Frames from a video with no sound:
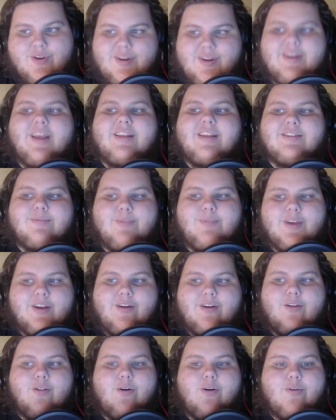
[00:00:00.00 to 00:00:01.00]
against
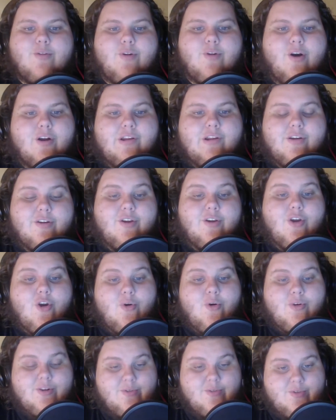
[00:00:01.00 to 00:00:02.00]
Piccolo long
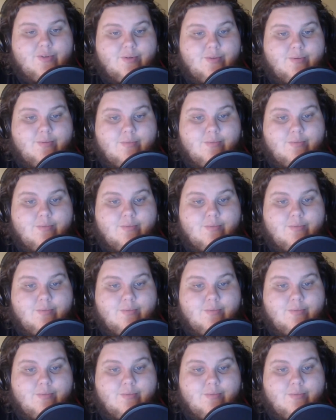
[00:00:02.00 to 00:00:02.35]
ago and was